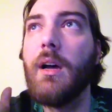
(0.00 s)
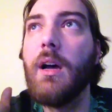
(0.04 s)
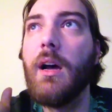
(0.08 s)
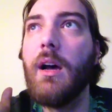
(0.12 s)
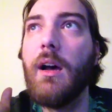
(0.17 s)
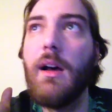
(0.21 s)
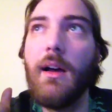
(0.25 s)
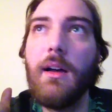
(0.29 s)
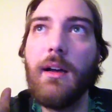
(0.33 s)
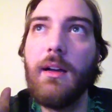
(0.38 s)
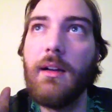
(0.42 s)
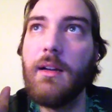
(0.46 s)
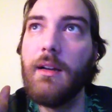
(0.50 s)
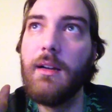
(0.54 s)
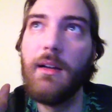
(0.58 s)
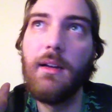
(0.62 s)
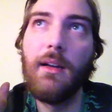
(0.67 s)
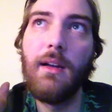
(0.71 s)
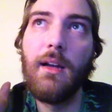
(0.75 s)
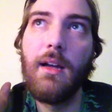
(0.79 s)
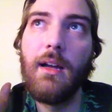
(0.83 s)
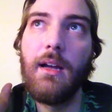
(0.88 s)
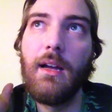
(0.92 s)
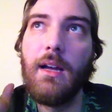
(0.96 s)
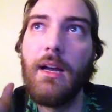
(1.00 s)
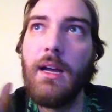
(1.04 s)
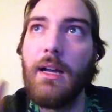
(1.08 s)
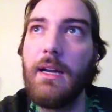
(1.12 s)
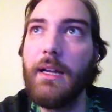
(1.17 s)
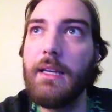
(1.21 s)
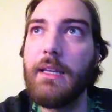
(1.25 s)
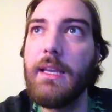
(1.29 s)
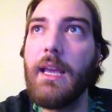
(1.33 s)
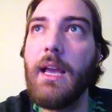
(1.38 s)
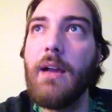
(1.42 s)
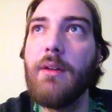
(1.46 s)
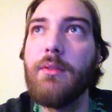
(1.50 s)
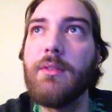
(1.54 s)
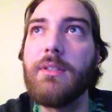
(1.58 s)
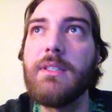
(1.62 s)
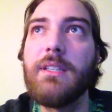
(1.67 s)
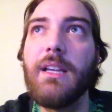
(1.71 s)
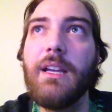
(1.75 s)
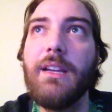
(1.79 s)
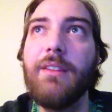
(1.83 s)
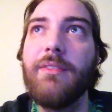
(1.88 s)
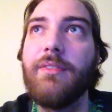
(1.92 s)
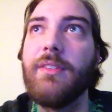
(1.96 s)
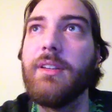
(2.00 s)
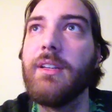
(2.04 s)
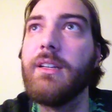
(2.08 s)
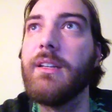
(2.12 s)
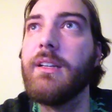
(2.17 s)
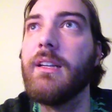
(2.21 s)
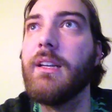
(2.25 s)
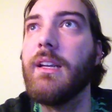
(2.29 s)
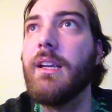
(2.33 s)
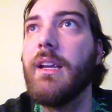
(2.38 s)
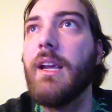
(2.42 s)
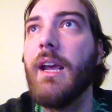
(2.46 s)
an account siphon,